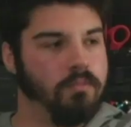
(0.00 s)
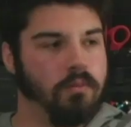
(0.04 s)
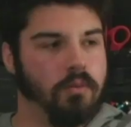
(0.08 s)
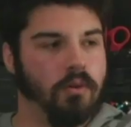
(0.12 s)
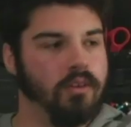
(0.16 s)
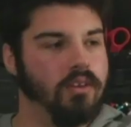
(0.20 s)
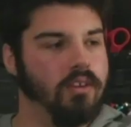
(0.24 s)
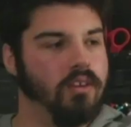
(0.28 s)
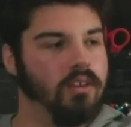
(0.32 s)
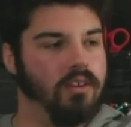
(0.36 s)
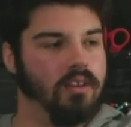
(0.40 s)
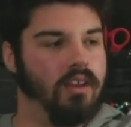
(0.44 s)

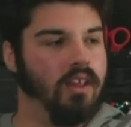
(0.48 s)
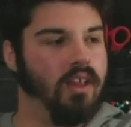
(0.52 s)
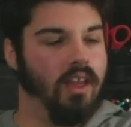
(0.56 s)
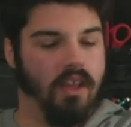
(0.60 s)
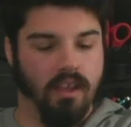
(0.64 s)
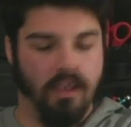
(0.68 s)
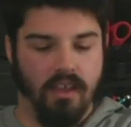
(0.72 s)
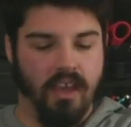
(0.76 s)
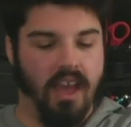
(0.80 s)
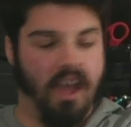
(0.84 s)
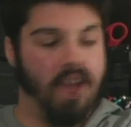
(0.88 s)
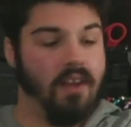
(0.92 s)
put,
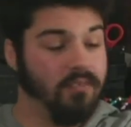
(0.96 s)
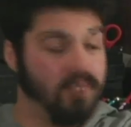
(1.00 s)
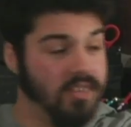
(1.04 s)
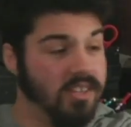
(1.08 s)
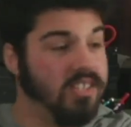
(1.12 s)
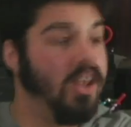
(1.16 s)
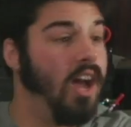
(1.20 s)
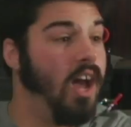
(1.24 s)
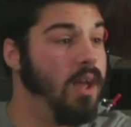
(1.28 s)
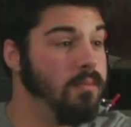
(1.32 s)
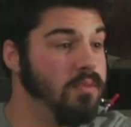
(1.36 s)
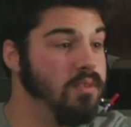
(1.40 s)
every
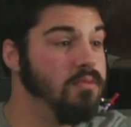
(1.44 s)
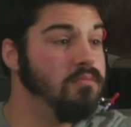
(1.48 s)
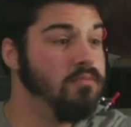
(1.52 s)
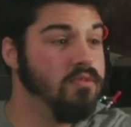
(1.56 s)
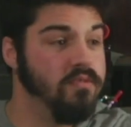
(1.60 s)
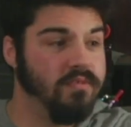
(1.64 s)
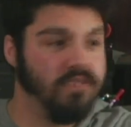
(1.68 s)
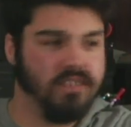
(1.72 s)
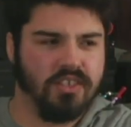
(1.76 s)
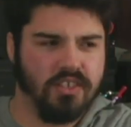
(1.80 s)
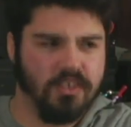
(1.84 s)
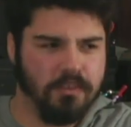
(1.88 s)
time you
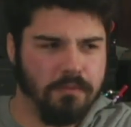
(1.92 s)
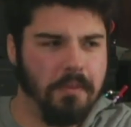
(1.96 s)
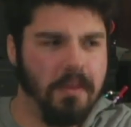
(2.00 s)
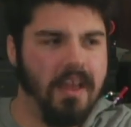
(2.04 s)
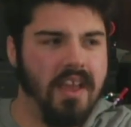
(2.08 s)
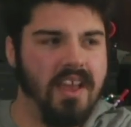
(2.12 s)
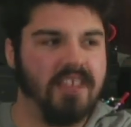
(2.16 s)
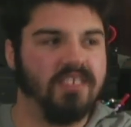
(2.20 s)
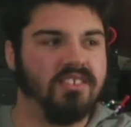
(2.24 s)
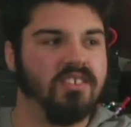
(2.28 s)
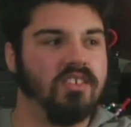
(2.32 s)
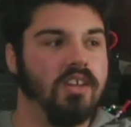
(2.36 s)
move a
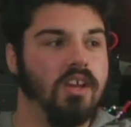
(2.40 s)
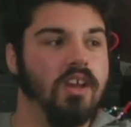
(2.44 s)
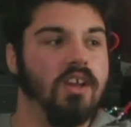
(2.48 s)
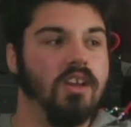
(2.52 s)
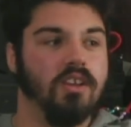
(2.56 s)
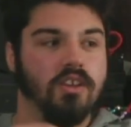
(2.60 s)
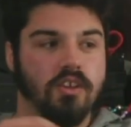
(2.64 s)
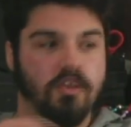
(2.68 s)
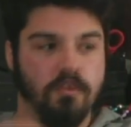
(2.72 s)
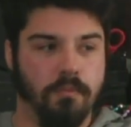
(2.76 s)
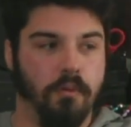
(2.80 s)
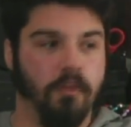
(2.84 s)
space,
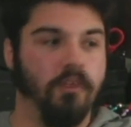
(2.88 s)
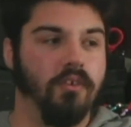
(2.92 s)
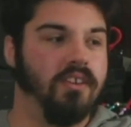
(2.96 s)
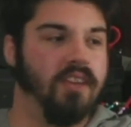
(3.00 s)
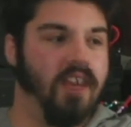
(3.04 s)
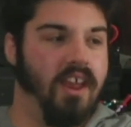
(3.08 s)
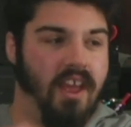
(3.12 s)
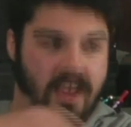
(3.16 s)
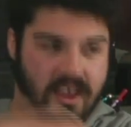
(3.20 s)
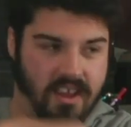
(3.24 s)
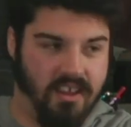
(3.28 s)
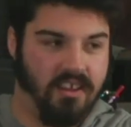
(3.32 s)
you put
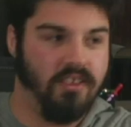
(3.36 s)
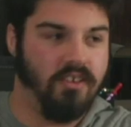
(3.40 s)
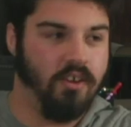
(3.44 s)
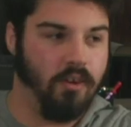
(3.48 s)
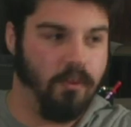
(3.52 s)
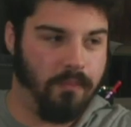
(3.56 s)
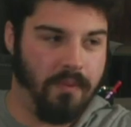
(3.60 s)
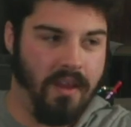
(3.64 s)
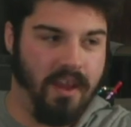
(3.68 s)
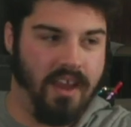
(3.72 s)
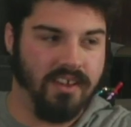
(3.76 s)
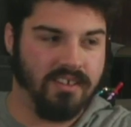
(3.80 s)
an egg in
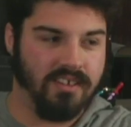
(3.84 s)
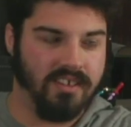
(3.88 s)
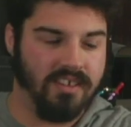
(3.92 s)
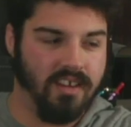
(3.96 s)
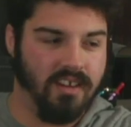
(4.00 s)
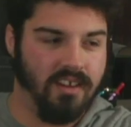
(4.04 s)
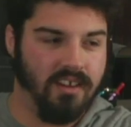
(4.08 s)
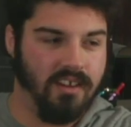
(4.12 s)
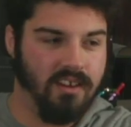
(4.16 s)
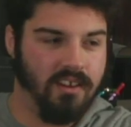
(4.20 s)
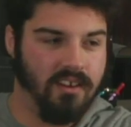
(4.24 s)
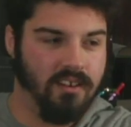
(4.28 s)
your
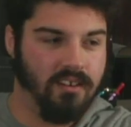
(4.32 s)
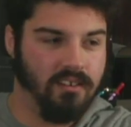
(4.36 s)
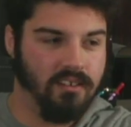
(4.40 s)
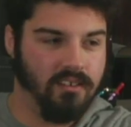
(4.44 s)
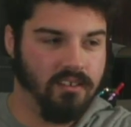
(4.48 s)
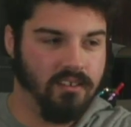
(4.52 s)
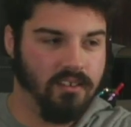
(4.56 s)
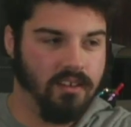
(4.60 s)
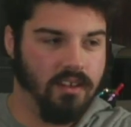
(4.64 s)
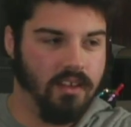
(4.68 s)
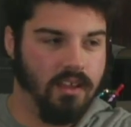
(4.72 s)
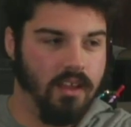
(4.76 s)
basket.
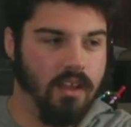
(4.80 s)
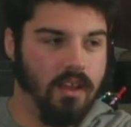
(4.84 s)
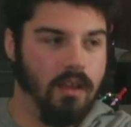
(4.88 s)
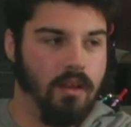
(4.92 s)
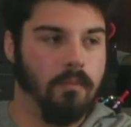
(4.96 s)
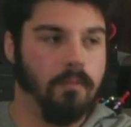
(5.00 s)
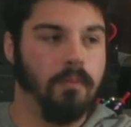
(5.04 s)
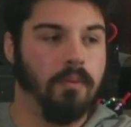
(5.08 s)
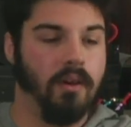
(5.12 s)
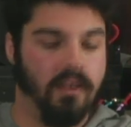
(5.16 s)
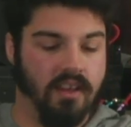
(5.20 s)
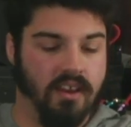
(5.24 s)

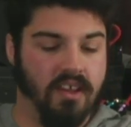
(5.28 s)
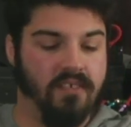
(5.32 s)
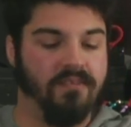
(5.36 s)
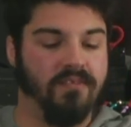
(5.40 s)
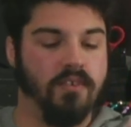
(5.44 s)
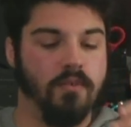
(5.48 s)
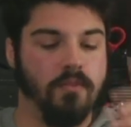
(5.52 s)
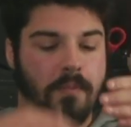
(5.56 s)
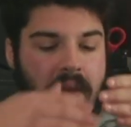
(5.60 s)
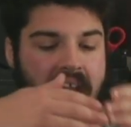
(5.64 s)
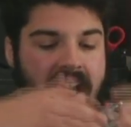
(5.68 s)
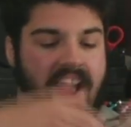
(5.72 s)
But if
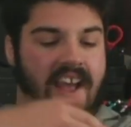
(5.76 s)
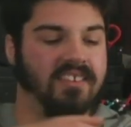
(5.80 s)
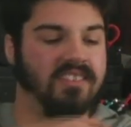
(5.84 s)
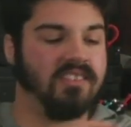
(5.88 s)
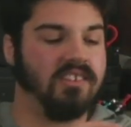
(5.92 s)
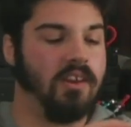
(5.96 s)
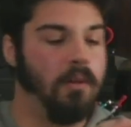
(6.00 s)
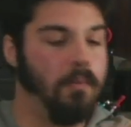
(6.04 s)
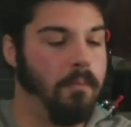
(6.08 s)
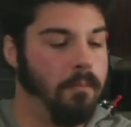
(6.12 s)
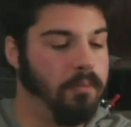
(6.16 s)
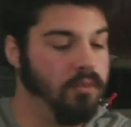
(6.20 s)
you pass
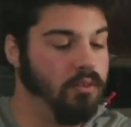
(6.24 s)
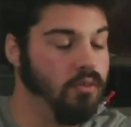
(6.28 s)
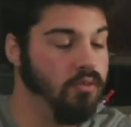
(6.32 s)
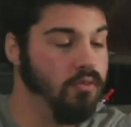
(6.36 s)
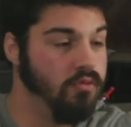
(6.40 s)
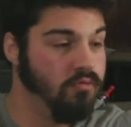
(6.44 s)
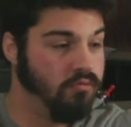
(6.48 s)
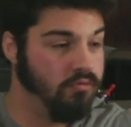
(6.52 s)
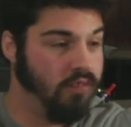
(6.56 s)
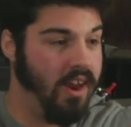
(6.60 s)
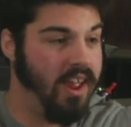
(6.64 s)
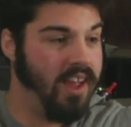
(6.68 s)
a
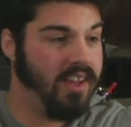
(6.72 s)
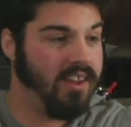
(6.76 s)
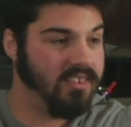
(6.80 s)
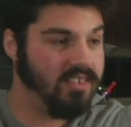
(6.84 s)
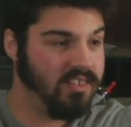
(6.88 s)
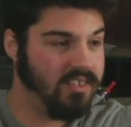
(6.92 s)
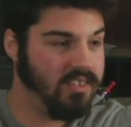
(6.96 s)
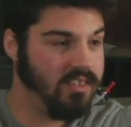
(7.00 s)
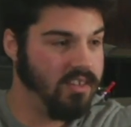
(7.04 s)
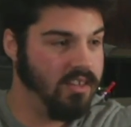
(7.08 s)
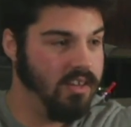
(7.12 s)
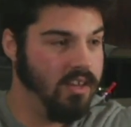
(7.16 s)
blue
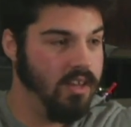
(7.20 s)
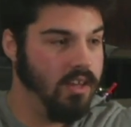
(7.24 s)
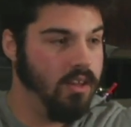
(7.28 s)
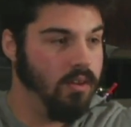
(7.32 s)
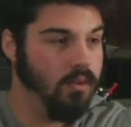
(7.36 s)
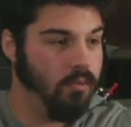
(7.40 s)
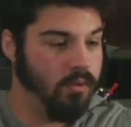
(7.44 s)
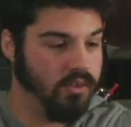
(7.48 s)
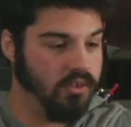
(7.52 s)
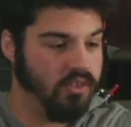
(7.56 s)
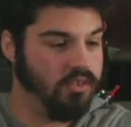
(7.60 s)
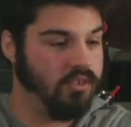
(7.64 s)
Rex,
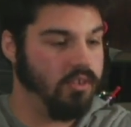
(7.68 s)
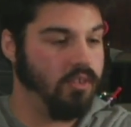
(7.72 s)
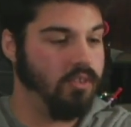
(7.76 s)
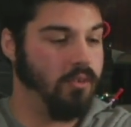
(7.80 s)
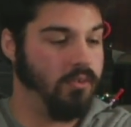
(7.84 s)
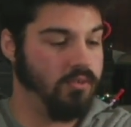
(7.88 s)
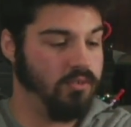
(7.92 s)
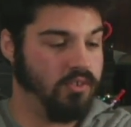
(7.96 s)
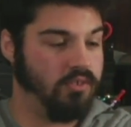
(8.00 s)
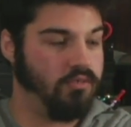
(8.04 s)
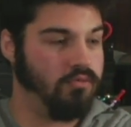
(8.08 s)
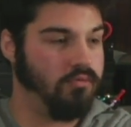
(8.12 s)
which are
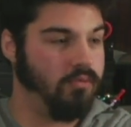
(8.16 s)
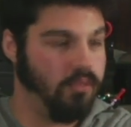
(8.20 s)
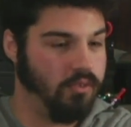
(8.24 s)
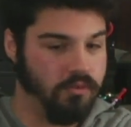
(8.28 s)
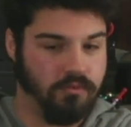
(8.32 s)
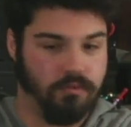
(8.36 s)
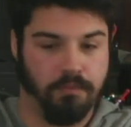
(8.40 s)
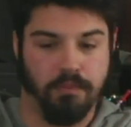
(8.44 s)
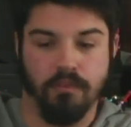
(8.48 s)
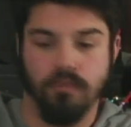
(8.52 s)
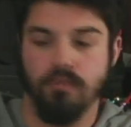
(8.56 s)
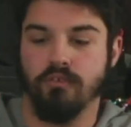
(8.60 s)
those
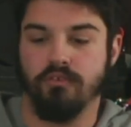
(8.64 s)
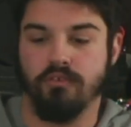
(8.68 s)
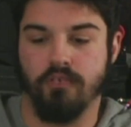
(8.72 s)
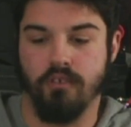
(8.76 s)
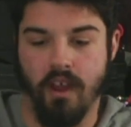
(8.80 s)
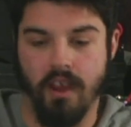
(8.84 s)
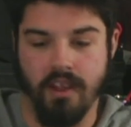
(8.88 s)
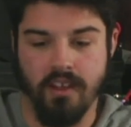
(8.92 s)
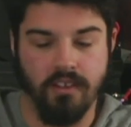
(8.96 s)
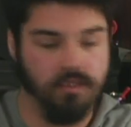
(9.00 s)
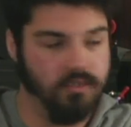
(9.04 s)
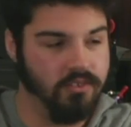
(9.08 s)
blue
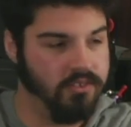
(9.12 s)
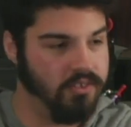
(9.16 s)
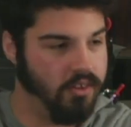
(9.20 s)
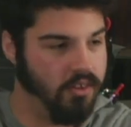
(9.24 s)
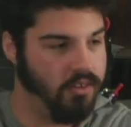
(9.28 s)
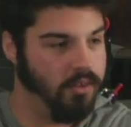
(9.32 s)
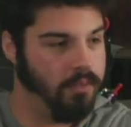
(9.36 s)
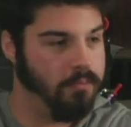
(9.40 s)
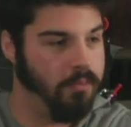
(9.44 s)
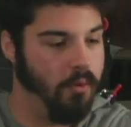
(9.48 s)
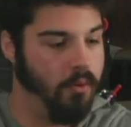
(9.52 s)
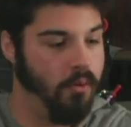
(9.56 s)
triangles
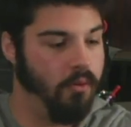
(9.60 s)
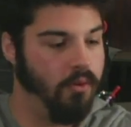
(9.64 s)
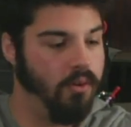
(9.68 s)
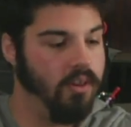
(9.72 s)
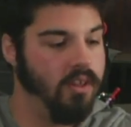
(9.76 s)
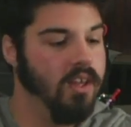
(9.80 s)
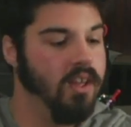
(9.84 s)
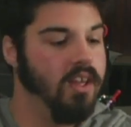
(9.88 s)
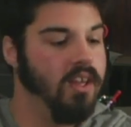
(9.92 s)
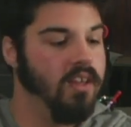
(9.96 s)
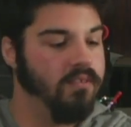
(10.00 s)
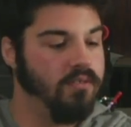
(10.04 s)
on the
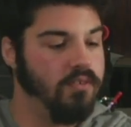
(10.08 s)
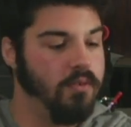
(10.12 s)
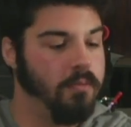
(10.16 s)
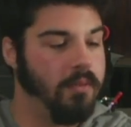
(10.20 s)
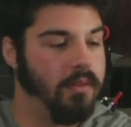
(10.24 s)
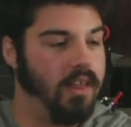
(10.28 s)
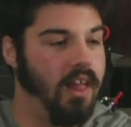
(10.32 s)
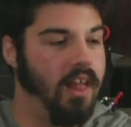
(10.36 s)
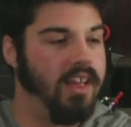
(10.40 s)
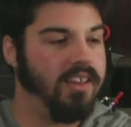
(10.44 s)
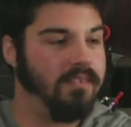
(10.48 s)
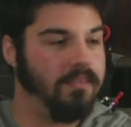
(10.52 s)
board, if you
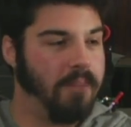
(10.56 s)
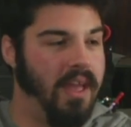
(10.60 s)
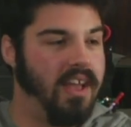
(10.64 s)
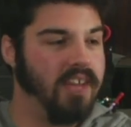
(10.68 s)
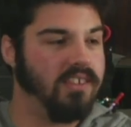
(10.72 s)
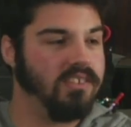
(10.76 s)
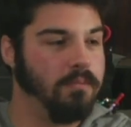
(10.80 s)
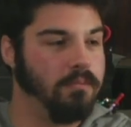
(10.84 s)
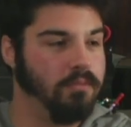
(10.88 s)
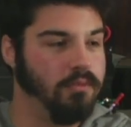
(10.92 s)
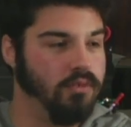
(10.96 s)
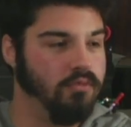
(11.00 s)

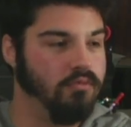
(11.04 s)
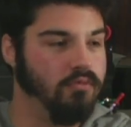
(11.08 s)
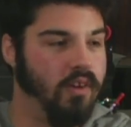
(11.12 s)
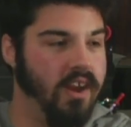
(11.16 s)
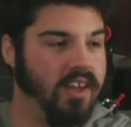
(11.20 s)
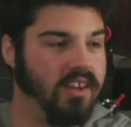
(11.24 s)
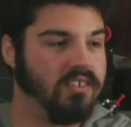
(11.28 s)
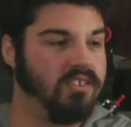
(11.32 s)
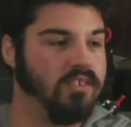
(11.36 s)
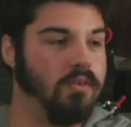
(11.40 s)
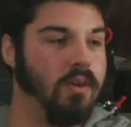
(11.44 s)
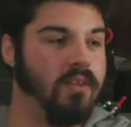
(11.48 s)
pass a blue
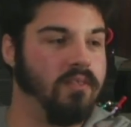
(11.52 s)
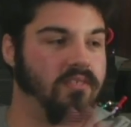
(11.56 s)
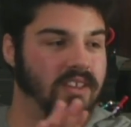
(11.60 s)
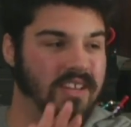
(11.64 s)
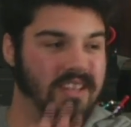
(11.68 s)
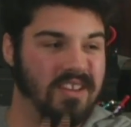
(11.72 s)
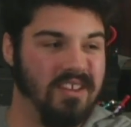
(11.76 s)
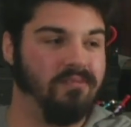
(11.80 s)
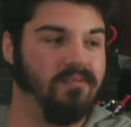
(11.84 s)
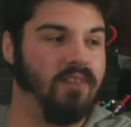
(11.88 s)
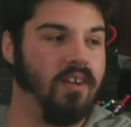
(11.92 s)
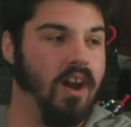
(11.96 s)
Rex, you have to
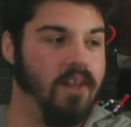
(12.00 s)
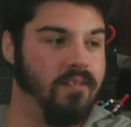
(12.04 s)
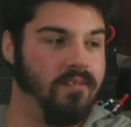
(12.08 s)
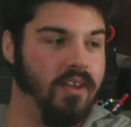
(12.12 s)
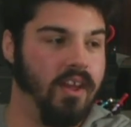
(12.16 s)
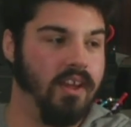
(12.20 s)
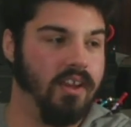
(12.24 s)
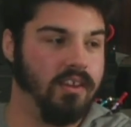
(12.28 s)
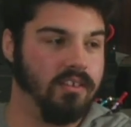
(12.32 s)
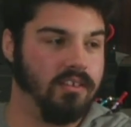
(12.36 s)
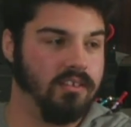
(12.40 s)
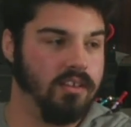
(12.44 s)
eat 5
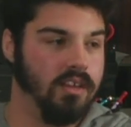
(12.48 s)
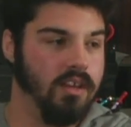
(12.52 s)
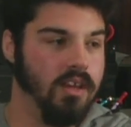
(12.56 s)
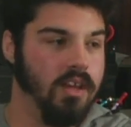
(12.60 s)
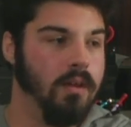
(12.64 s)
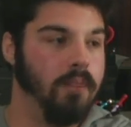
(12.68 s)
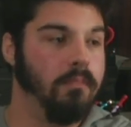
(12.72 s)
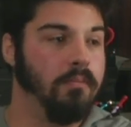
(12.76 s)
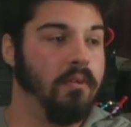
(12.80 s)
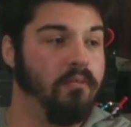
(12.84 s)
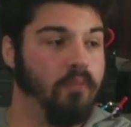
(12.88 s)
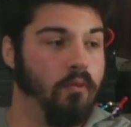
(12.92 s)
eggs
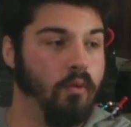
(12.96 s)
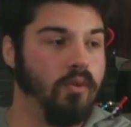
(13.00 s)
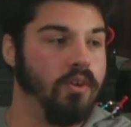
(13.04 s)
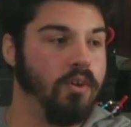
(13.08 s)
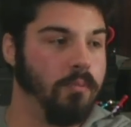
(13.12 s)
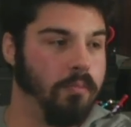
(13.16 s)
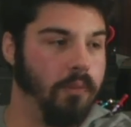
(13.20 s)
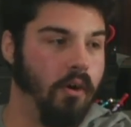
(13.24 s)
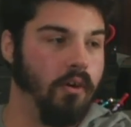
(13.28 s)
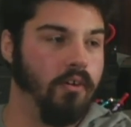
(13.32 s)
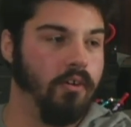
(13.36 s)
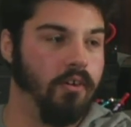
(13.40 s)
before
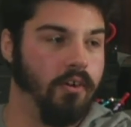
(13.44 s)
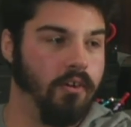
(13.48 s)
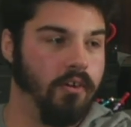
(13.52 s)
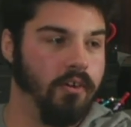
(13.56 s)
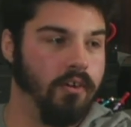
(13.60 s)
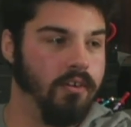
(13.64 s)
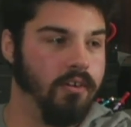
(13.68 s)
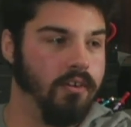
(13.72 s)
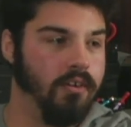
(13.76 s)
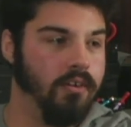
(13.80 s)
your partner.